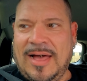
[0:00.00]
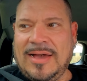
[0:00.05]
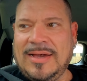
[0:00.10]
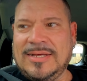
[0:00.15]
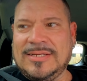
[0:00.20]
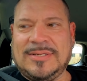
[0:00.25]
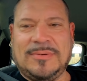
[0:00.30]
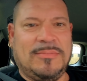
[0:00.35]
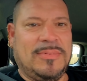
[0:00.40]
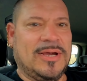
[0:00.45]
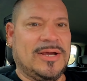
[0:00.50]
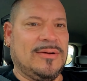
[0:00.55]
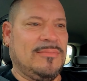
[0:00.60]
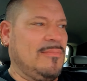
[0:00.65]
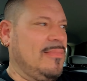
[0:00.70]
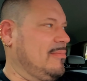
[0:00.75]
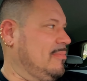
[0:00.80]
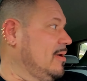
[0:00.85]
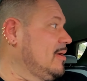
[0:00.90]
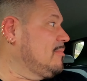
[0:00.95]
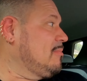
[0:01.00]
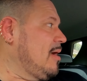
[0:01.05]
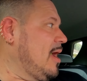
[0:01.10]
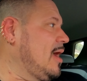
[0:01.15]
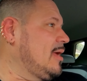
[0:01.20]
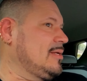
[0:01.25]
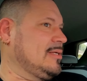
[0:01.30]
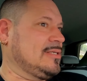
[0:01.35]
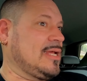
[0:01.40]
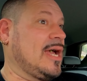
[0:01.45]
I can get some bigger big
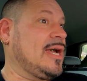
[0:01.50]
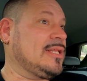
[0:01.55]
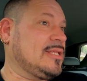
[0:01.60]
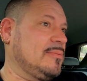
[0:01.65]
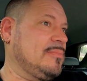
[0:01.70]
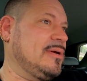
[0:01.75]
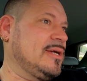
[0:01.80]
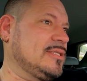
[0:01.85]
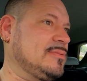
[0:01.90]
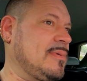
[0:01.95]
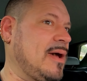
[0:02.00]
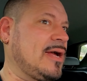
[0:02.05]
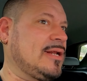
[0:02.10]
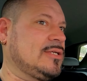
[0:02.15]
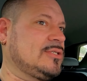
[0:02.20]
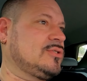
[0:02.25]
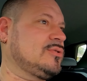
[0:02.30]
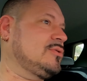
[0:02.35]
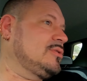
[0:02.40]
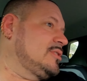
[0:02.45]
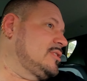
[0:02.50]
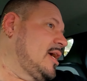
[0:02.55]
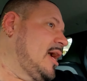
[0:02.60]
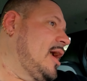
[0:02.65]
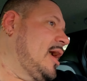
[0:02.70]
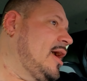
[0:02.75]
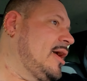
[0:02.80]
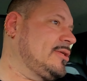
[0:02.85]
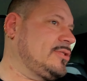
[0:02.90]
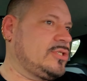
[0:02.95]
magnets. I got the biggest magnets on the
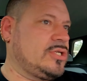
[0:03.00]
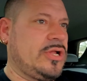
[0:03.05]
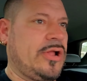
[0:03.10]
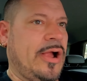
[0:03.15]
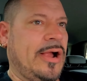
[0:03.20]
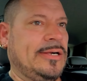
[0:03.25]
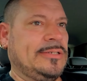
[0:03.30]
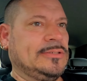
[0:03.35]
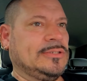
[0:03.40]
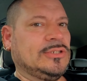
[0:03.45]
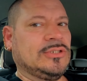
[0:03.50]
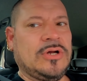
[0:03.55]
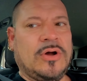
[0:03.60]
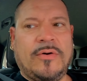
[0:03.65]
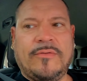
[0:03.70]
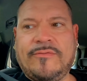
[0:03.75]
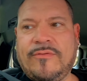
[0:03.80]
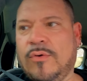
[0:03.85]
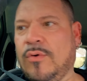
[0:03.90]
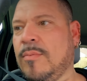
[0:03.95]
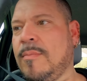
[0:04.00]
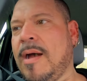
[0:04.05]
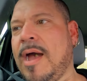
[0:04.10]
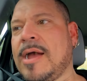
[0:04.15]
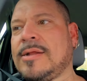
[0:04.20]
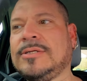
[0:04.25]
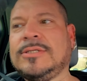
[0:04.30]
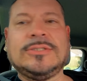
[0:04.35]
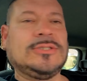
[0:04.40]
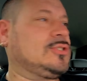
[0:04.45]
sides. So four
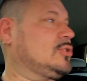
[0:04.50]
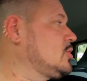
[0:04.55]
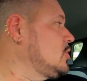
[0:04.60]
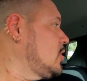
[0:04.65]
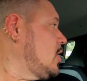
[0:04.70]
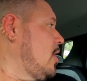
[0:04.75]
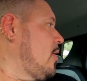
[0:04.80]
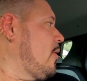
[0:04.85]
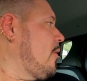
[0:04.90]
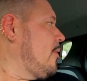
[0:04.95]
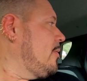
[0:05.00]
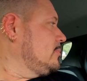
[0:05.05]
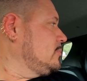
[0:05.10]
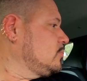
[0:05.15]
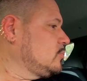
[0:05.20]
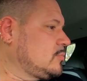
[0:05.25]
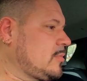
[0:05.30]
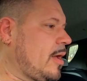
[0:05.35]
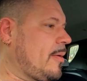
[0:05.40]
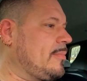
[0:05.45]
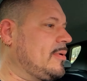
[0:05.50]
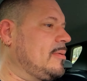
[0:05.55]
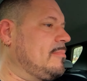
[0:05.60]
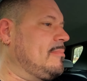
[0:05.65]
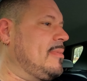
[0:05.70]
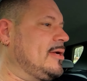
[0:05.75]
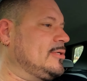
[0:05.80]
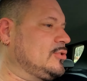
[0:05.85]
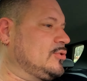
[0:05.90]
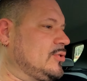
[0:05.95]
magnets to What's go. I'm gonna
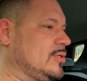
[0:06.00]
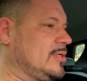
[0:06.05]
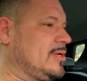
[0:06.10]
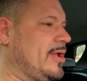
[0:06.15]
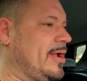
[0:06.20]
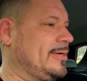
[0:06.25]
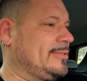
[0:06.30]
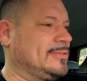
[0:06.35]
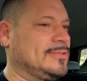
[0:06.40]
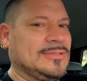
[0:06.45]
measure it.